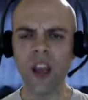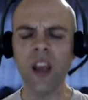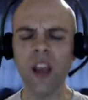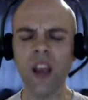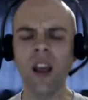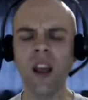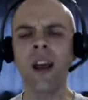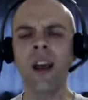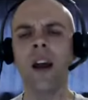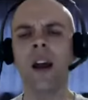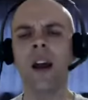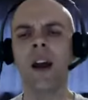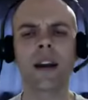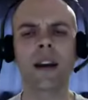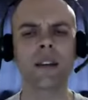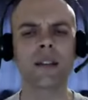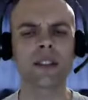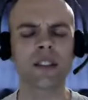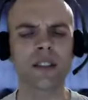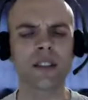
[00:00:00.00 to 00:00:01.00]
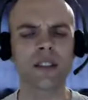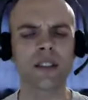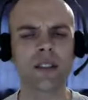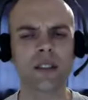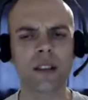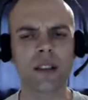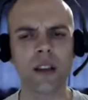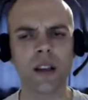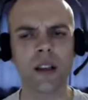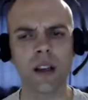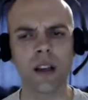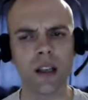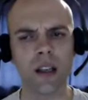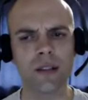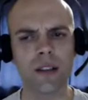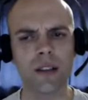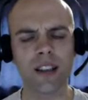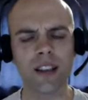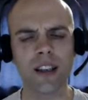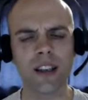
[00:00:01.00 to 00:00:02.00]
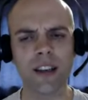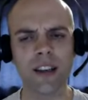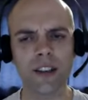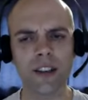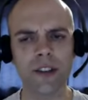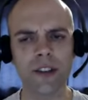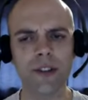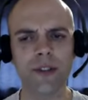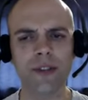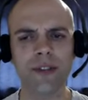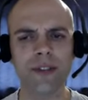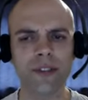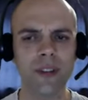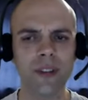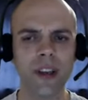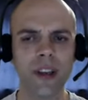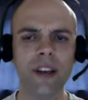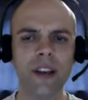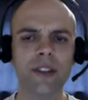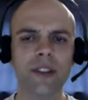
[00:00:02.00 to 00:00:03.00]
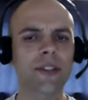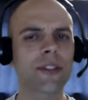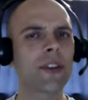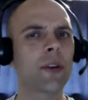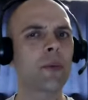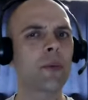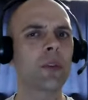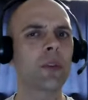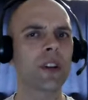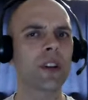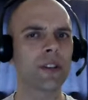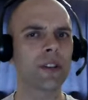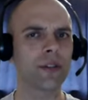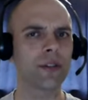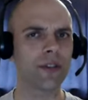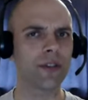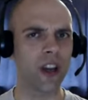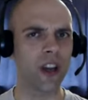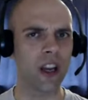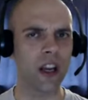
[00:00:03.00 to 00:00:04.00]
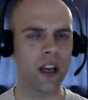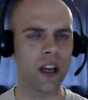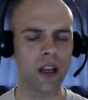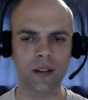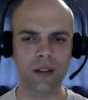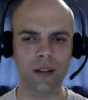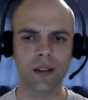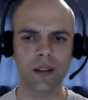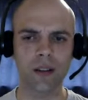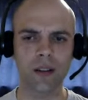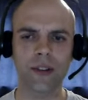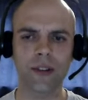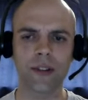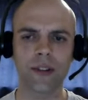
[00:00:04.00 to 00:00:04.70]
And kind of in a similar vein, in the same